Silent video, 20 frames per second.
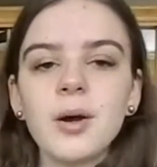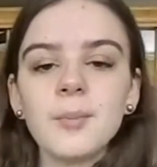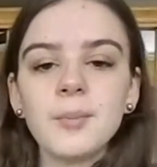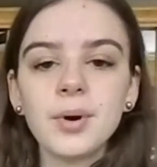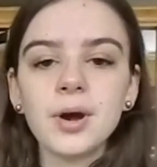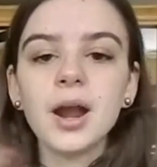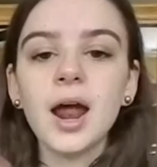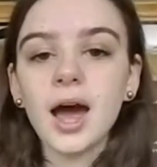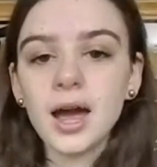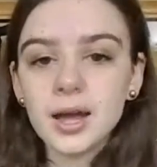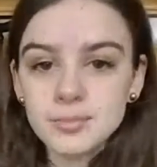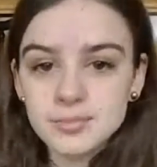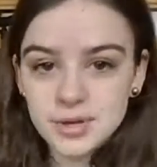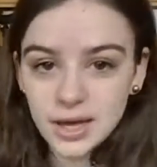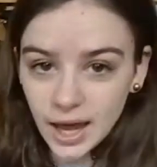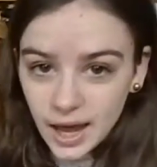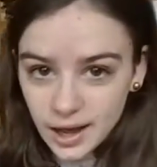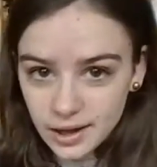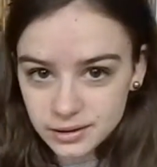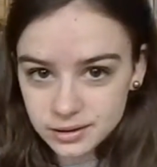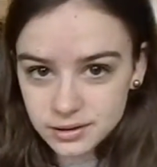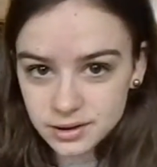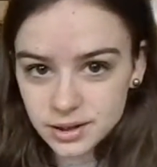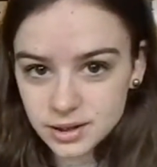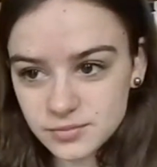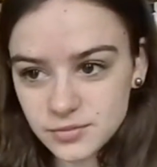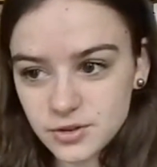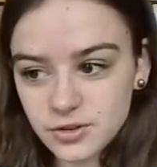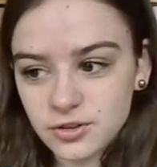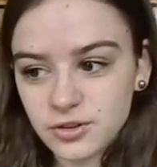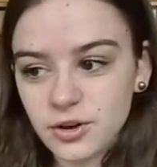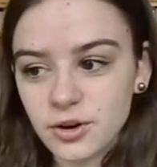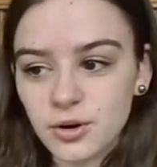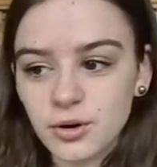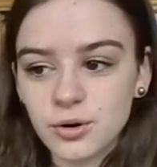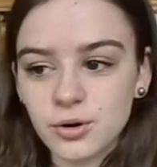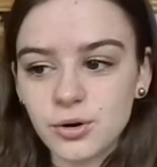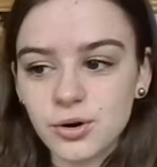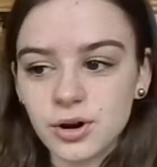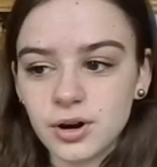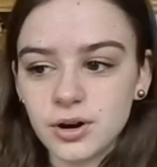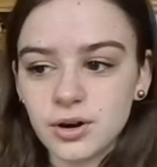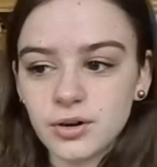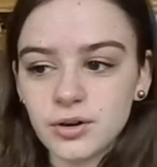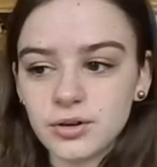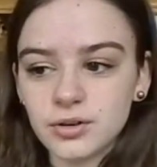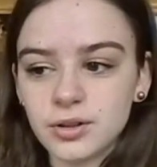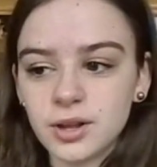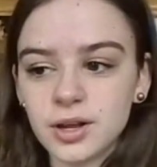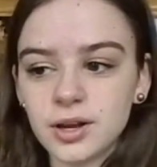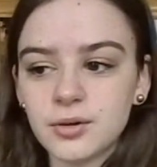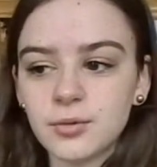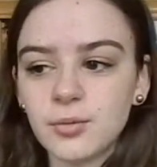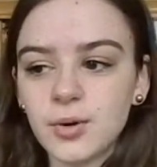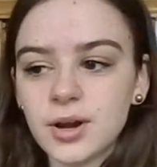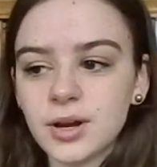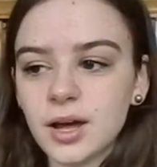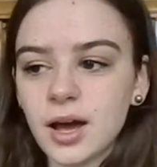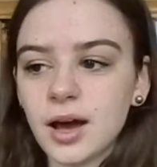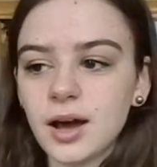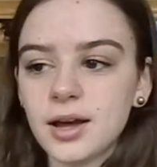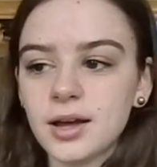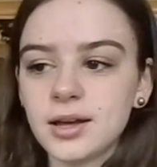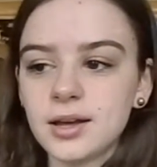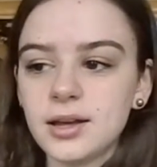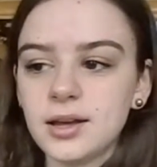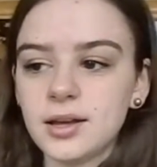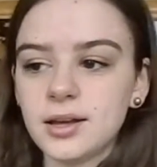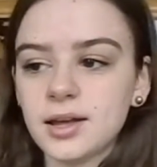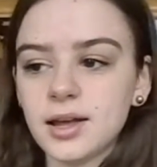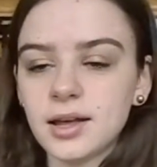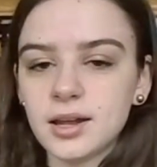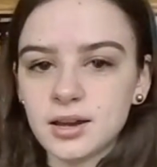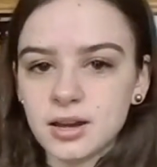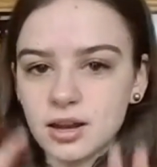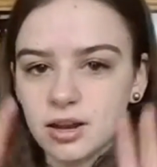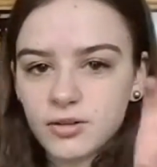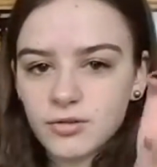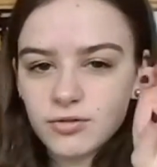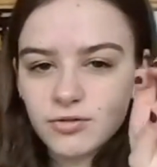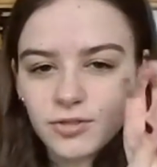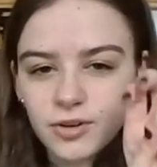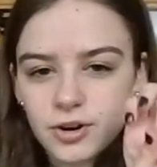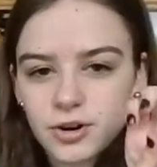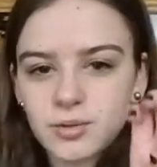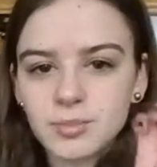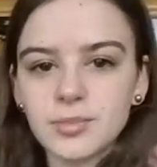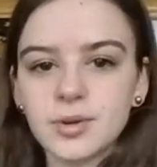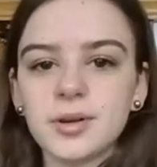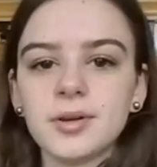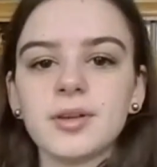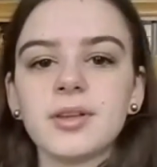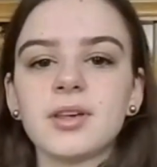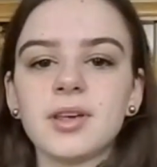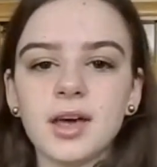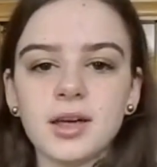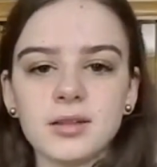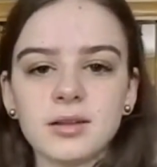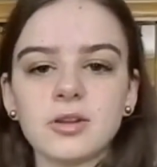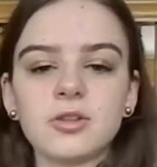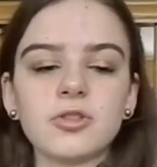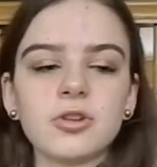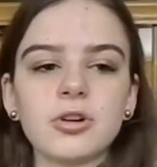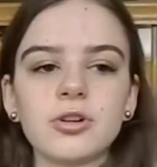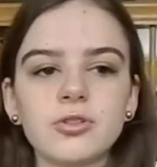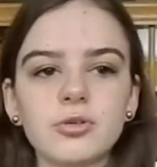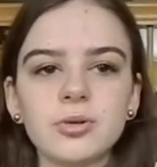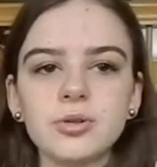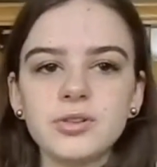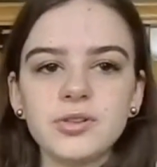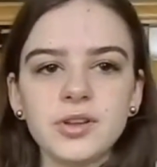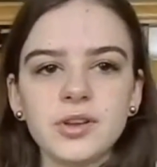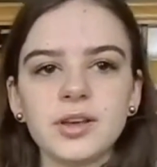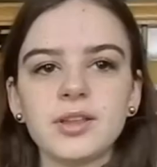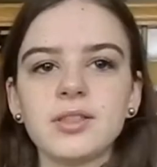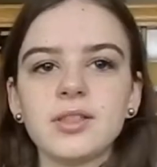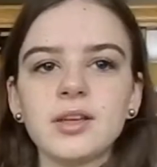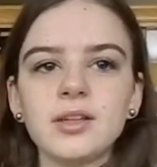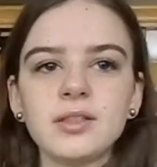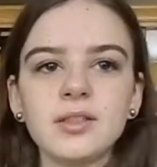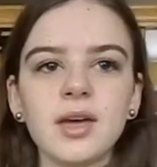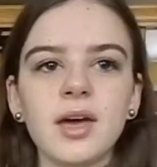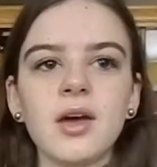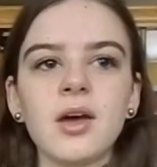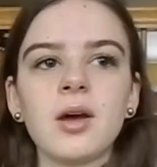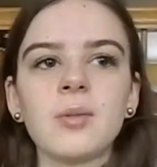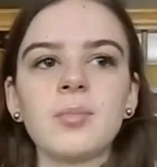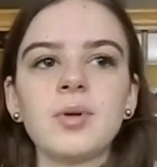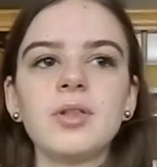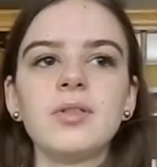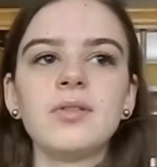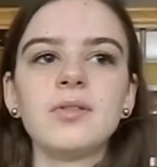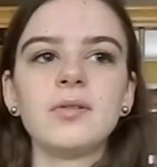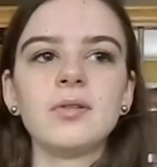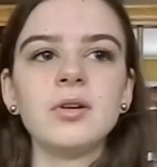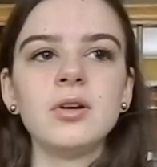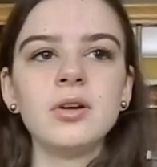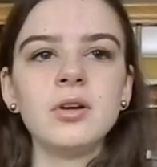but I'm Catholic, so like when I get confirmed into the Catholic Church, which is like a thing that happens